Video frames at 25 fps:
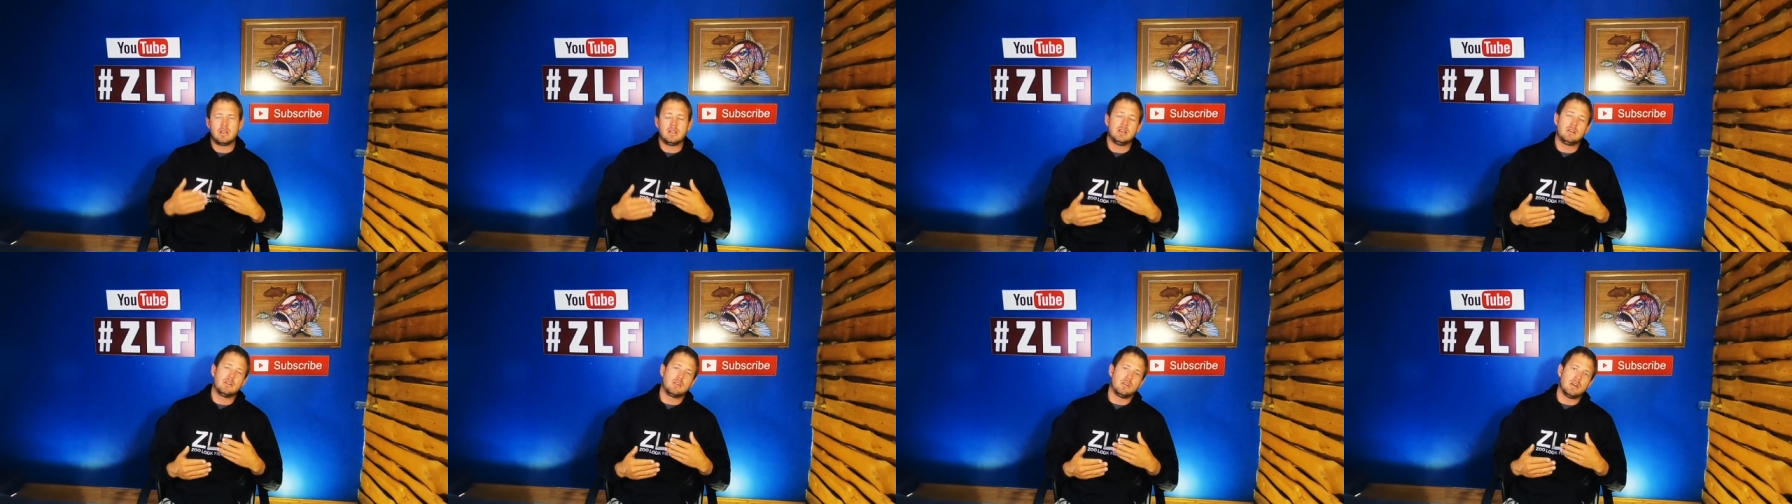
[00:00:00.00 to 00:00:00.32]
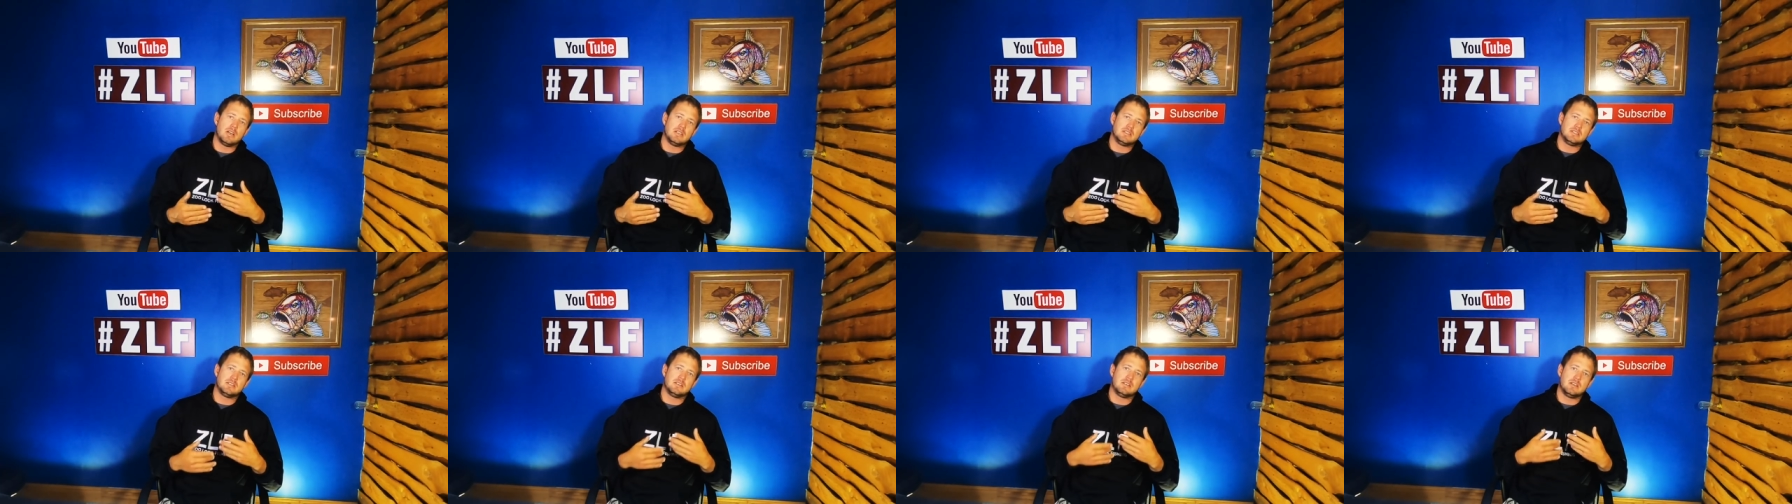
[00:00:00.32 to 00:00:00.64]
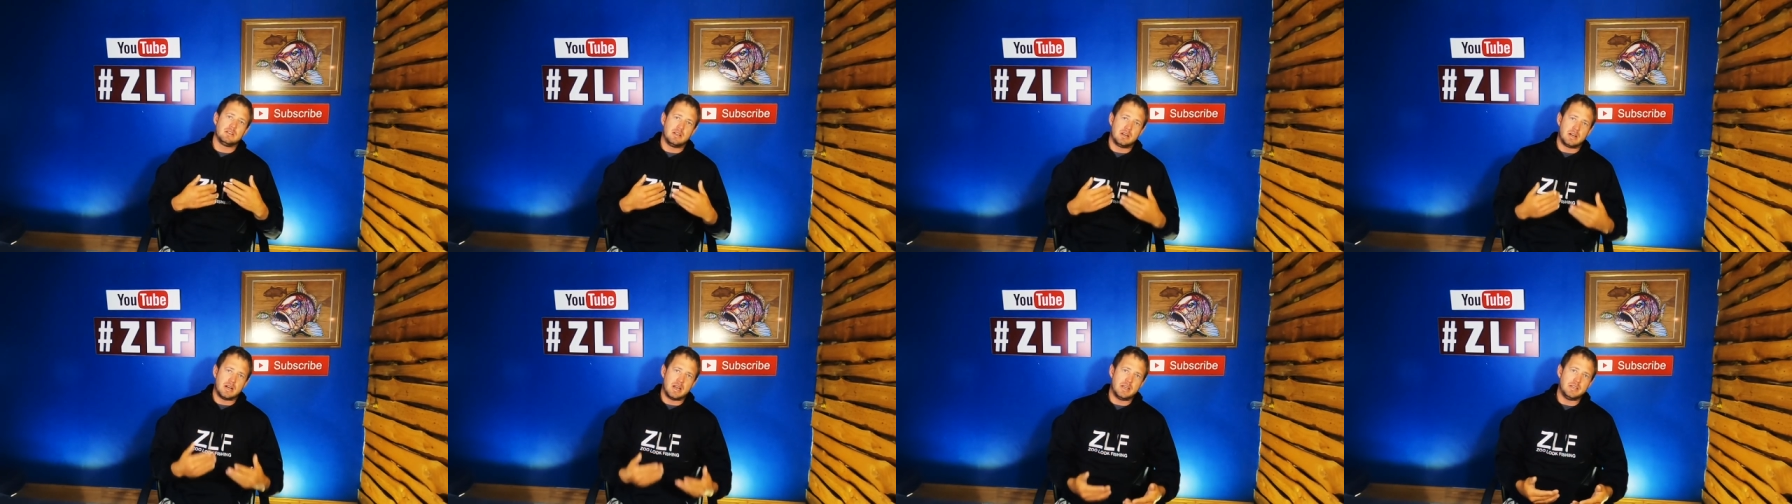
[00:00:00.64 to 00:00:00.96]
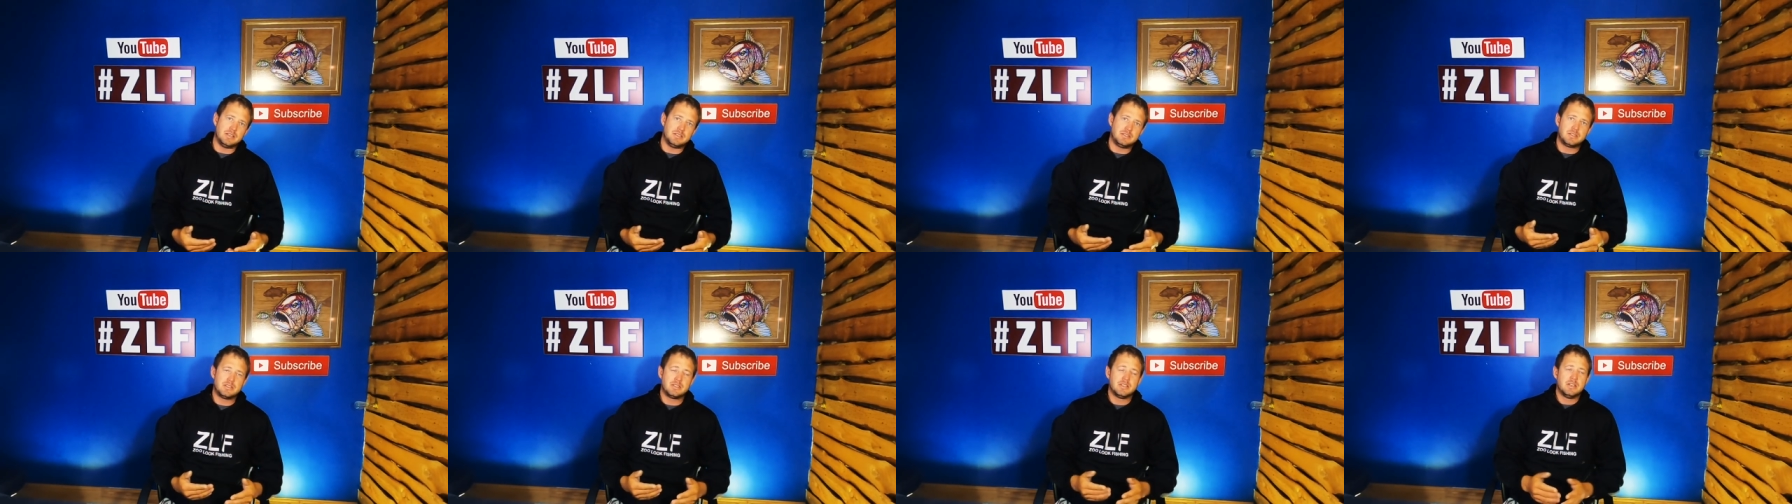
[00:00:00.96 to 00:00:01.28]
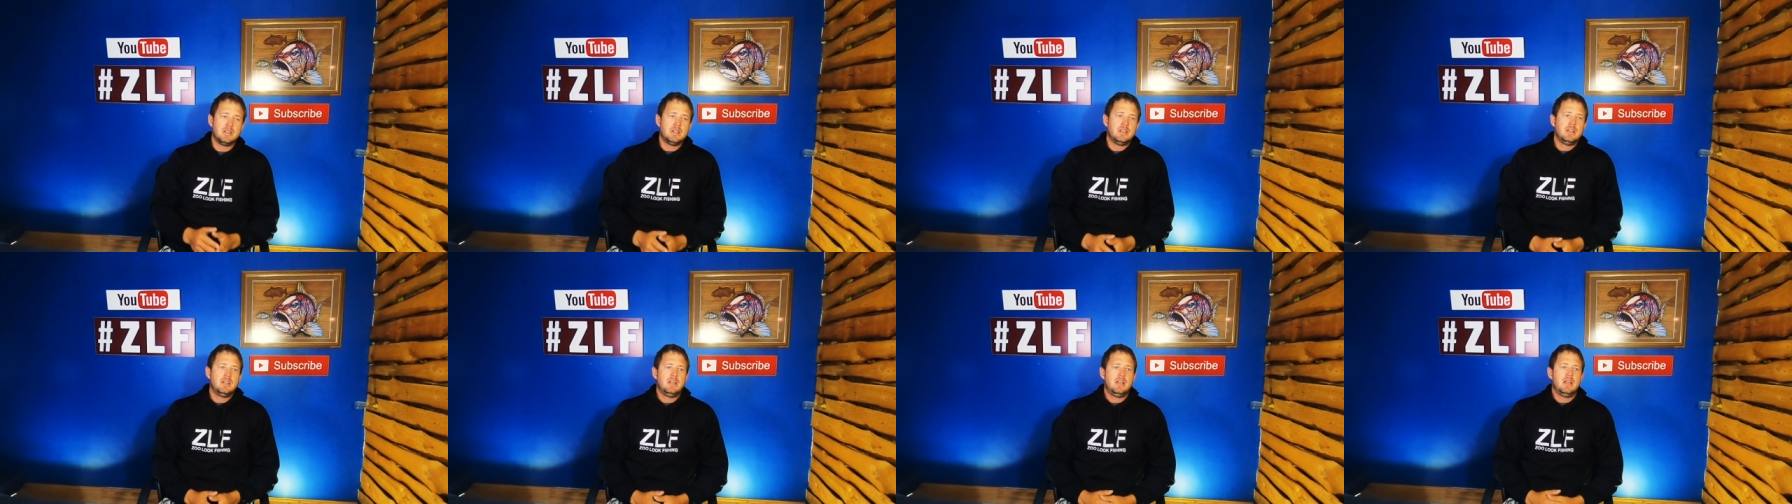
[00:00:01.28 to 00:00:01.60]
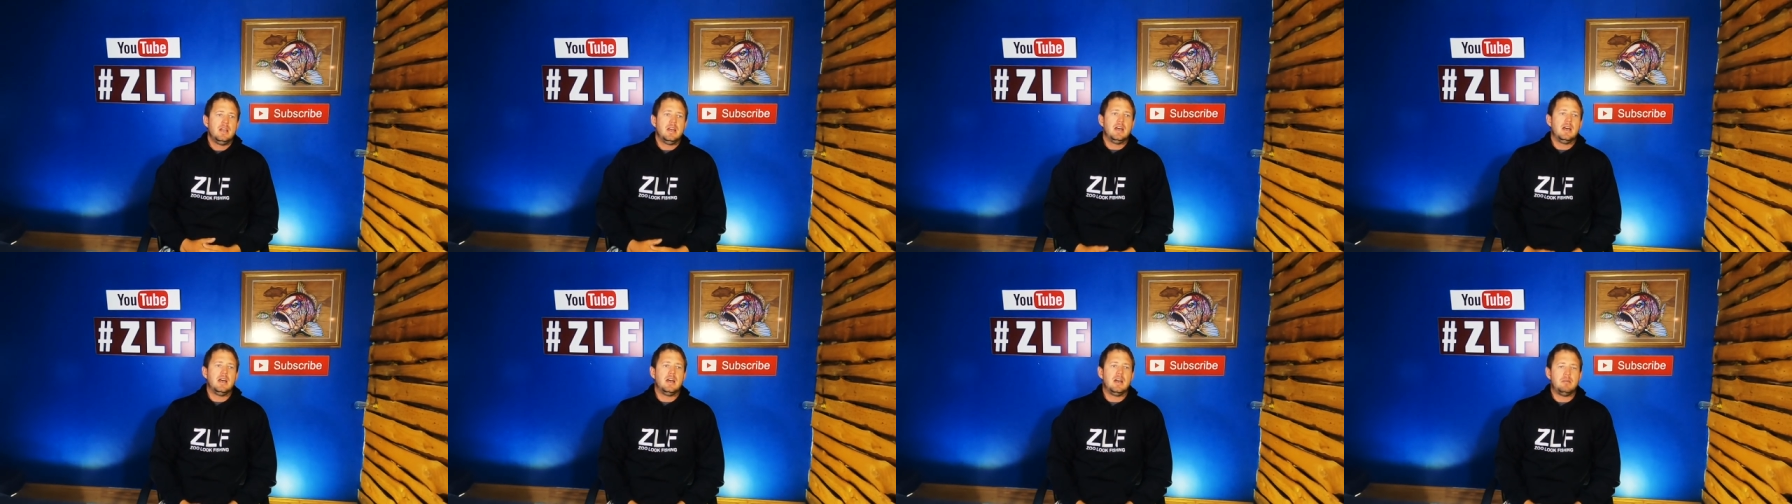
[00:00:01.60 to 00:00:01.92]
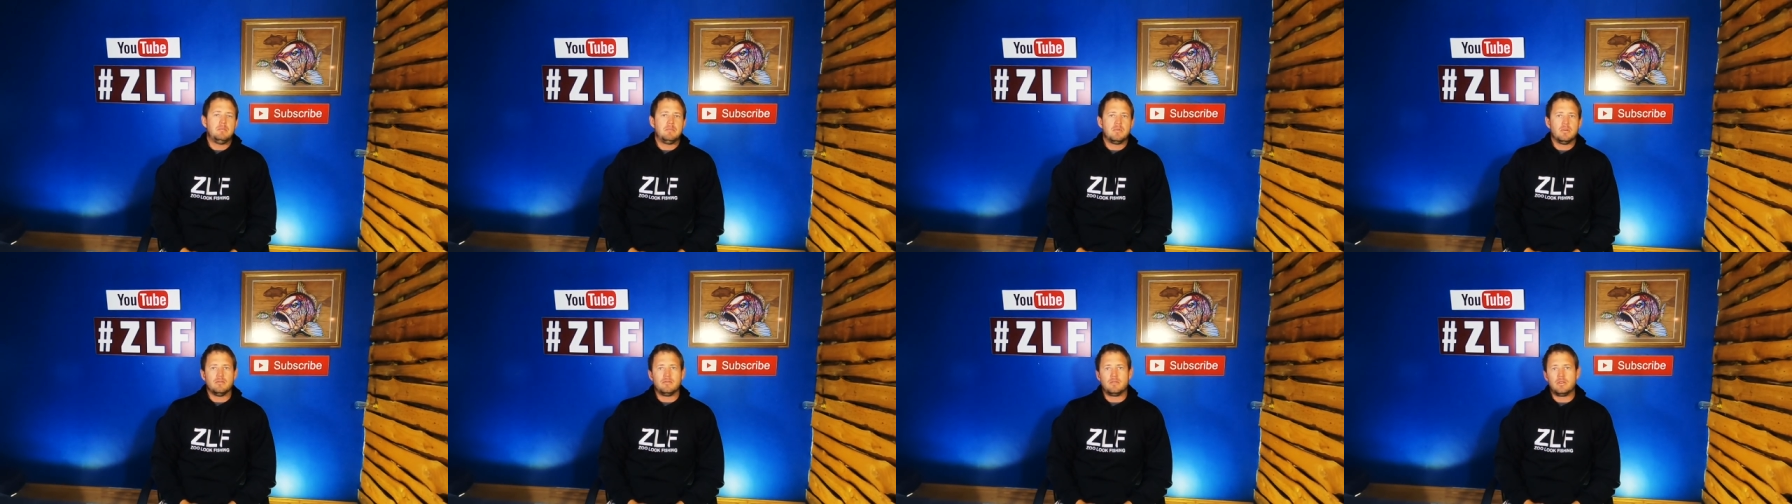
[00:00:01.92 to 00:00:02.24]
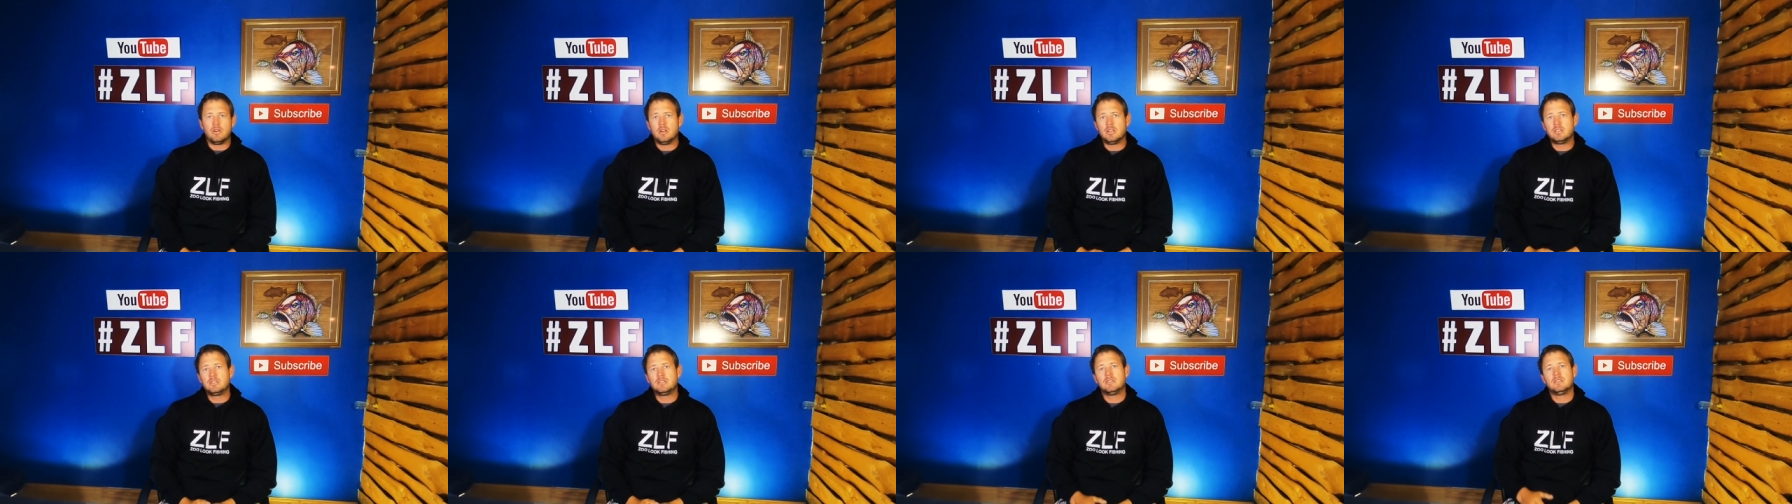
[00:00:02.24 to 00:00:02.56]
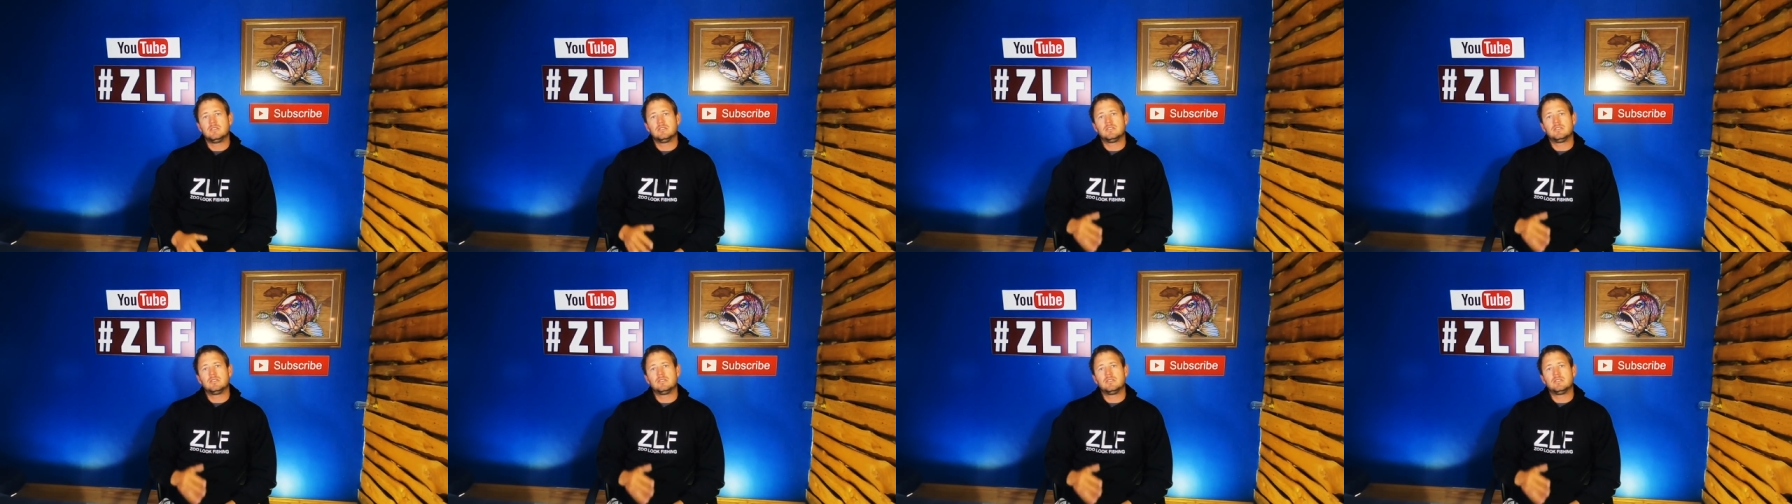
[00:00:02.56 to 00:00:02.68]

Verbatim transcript: Horizon range um, of rods.